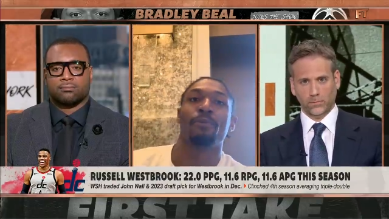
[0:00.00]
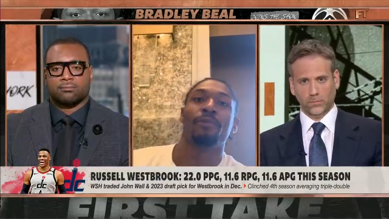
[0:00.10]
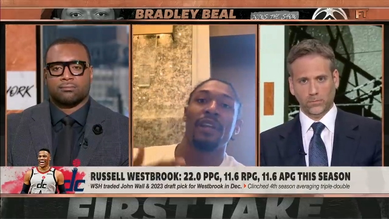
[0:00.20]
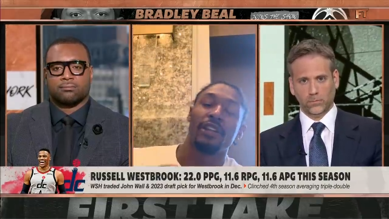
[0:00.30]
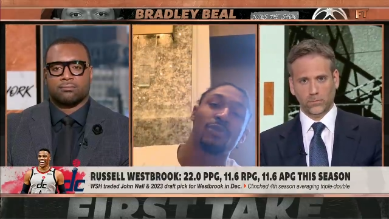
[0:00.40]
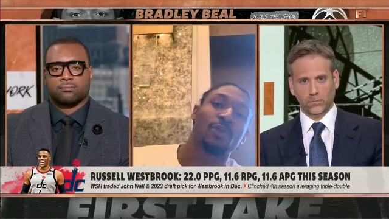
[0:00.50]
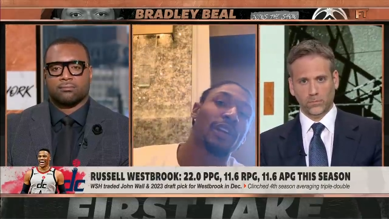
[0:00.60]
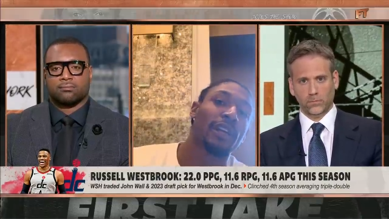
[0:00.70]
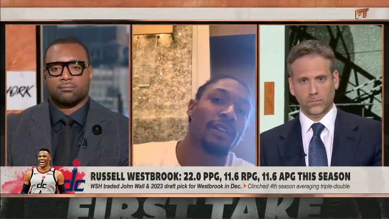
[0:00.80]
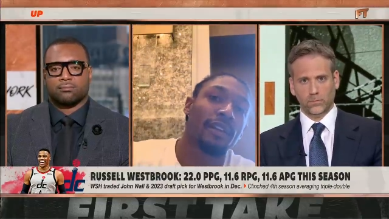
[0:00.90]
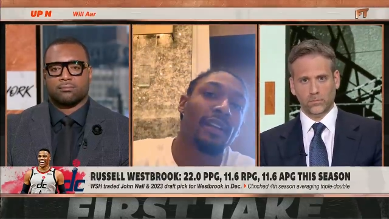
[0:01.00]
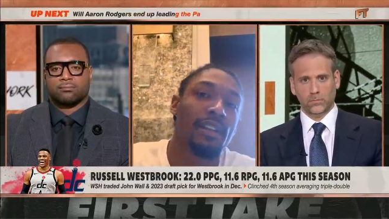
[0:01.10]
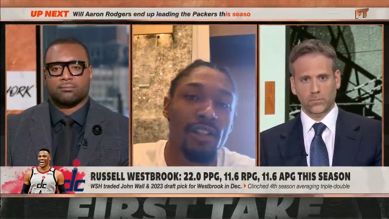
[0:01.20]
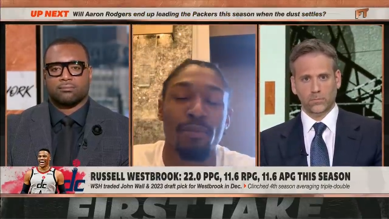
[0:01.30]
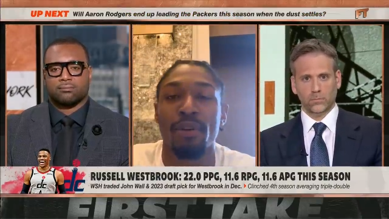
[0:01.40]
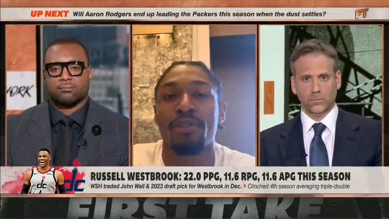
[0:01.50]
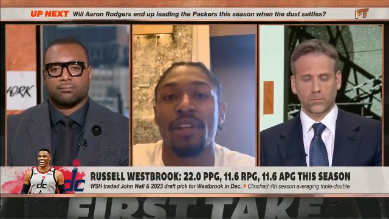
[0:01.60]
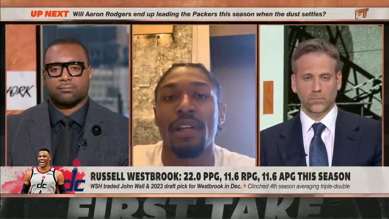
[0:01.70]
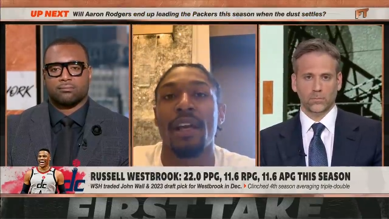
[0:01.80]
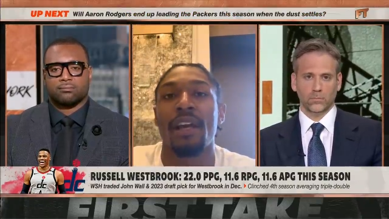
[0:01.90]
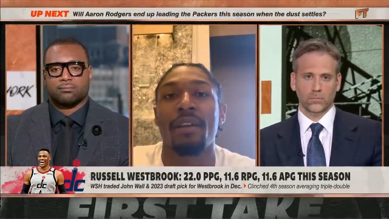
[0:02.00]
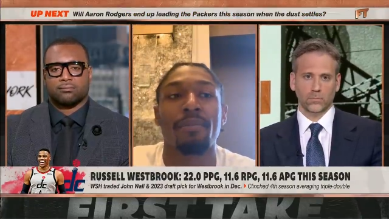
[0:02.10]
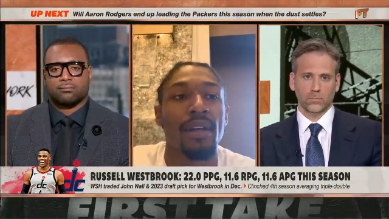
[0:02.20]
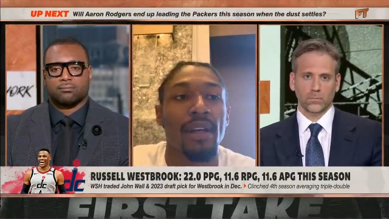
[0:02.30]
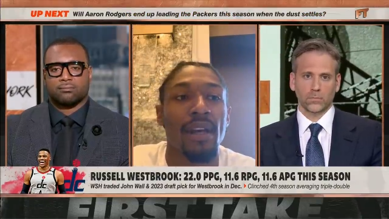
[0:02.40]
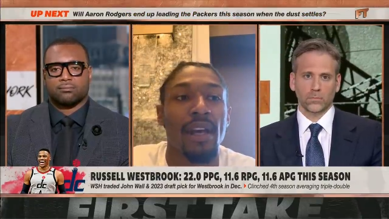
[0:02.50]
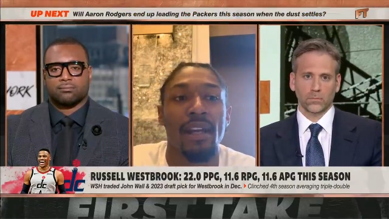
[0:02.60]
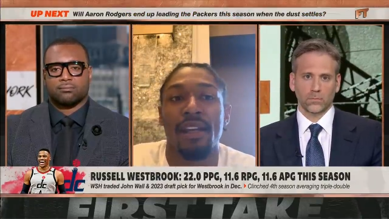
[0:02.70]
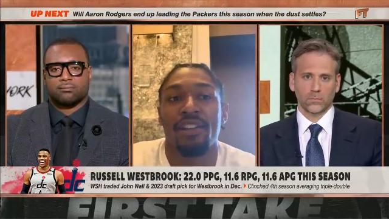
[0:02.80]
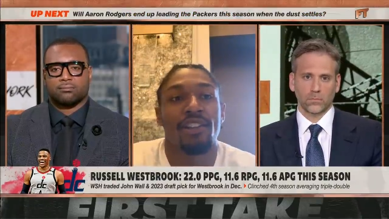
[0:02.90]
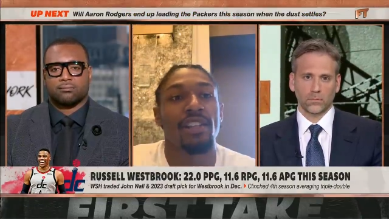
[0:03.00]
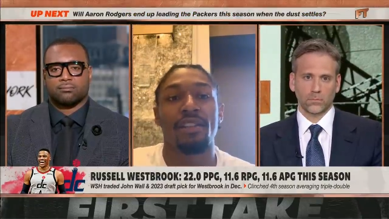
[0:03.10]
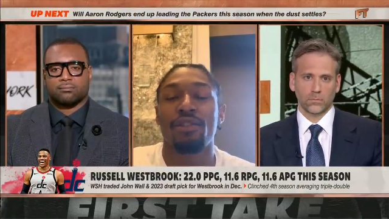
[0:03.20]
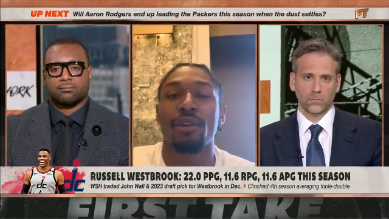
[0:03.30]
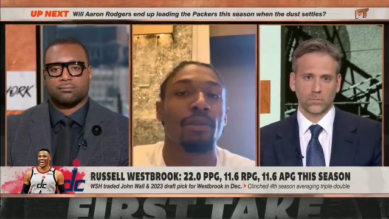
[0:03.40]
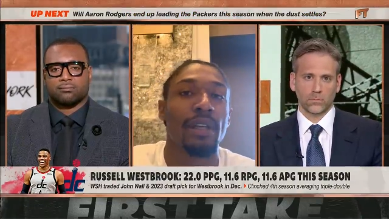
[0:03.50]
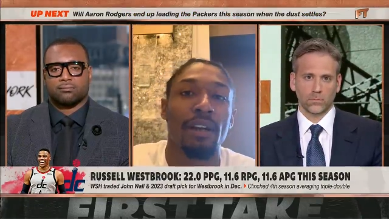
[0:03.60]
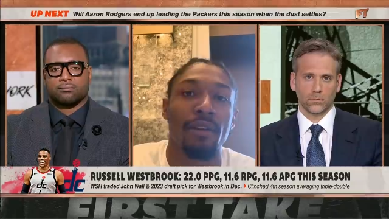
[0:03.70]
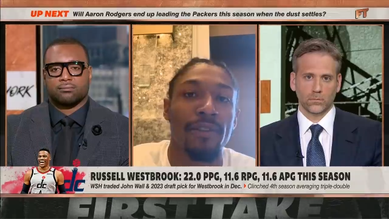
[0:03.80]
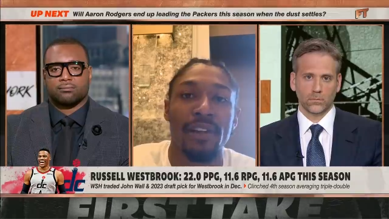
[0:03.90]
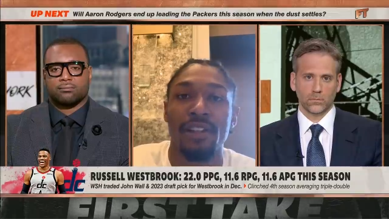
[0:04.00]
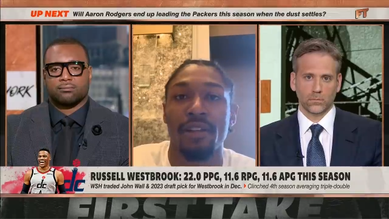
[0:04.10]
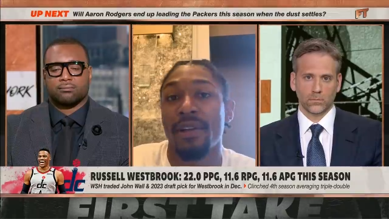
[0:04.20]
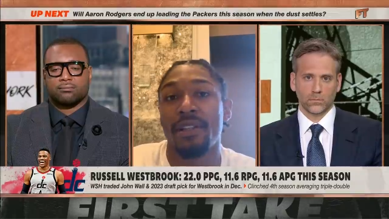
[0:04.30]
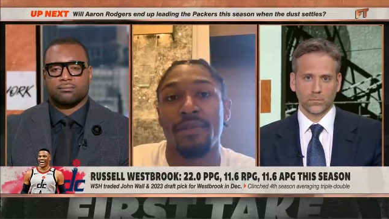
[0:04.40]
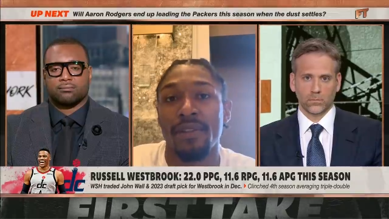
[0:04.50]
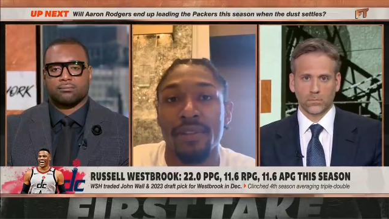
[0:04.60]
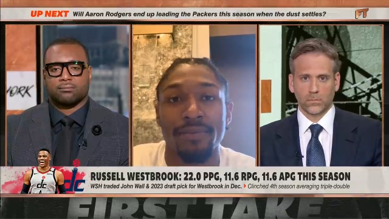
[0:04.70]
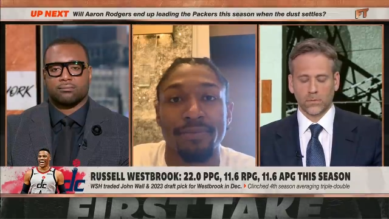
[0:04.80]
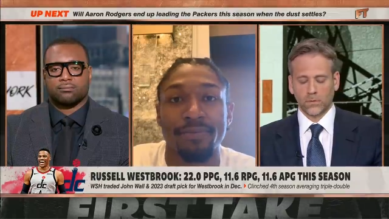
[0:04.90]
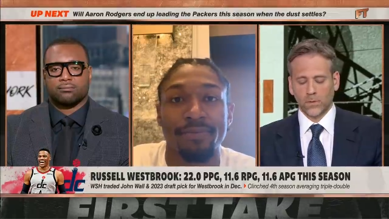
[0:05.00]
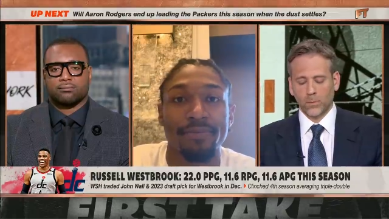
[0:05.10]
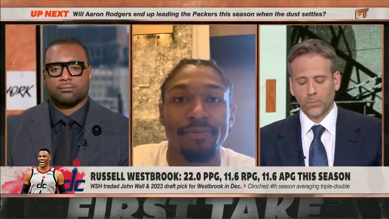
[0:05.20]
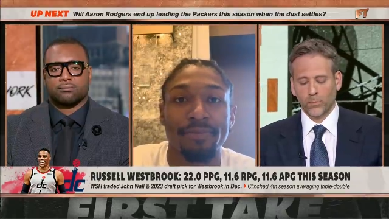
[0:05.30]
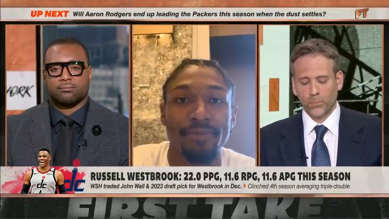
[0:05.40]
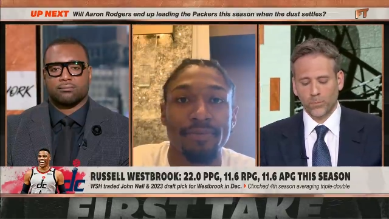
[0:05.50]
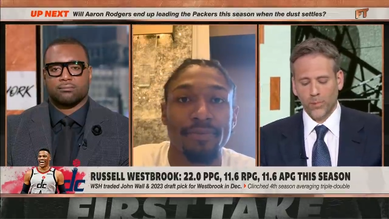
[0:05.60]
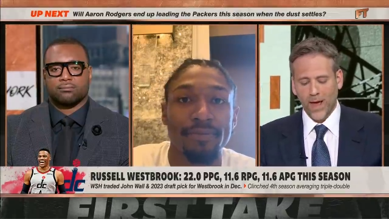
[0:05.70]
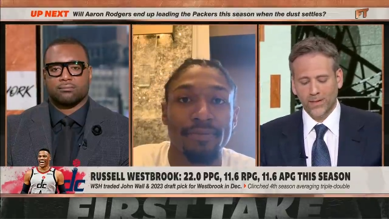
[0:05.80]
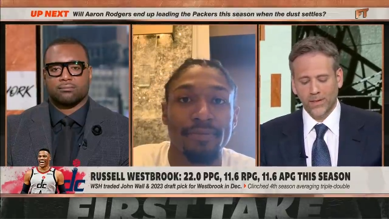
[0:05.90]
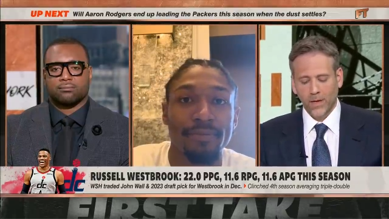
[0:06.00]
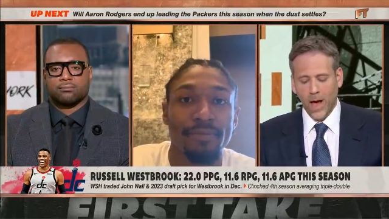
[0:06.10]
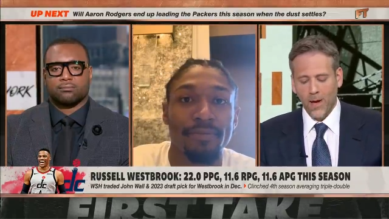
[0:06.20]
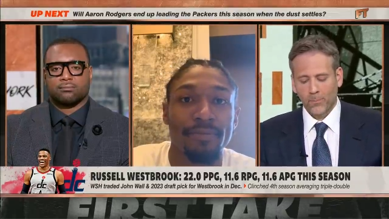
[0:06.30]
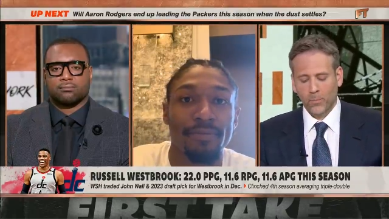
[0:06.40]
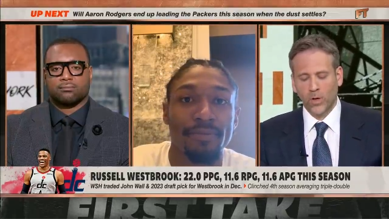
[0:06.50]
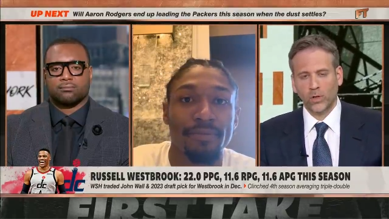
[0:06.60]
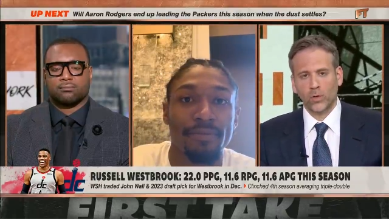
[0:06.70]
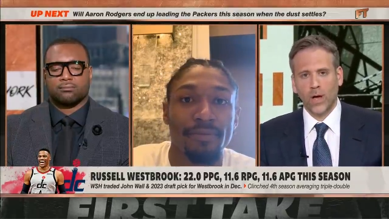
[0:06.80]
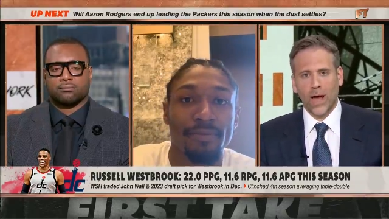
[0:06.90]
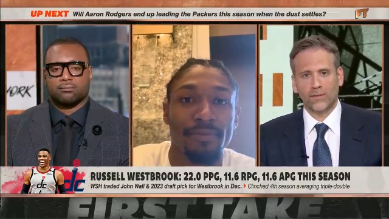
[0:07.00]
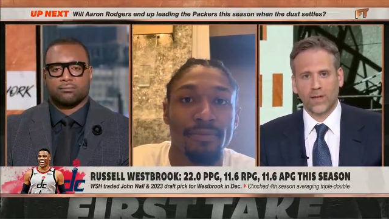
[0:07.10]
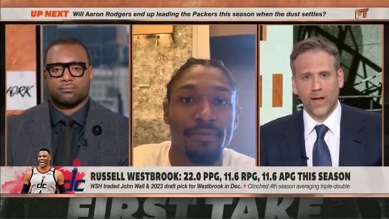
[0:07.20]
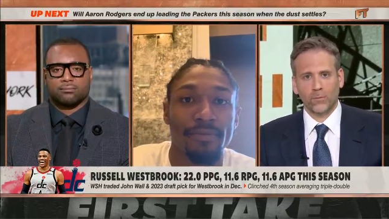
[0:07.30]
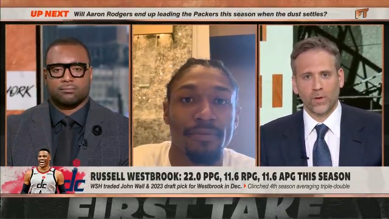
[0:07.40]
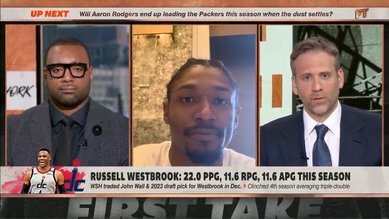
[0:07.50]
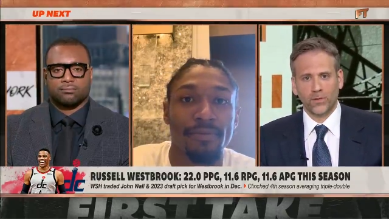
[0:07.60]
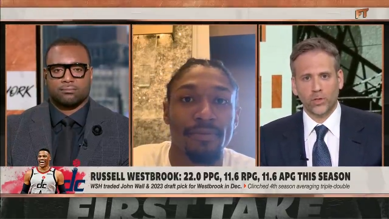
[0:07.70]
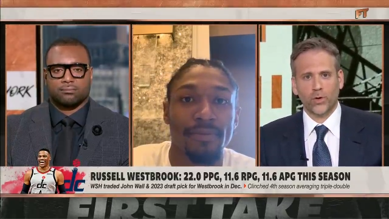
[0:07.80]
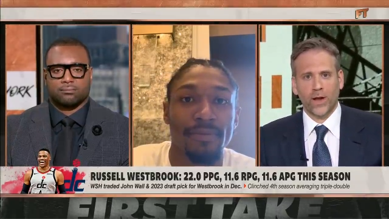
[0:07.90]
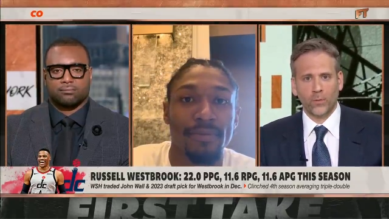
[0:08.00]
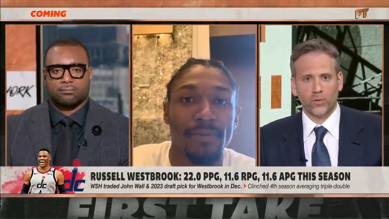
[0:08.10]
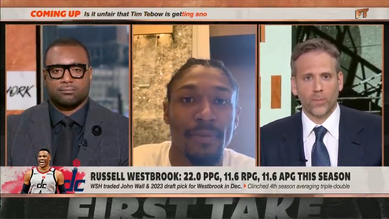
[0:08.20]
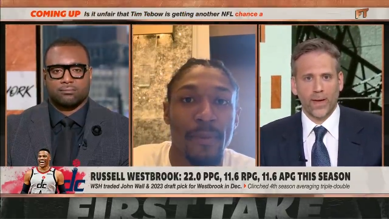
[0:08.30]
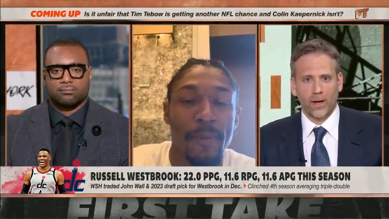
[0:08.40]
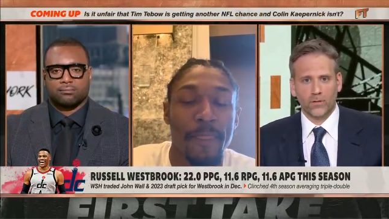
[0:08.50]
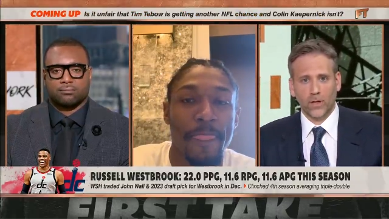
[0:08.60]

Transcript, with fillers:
Speaker 1: and, and his work ethic and his approach to the game and it's just a trickle down effect to the rest of us
Speaker 2: Bradley, uh, when you guys got when the trade was made,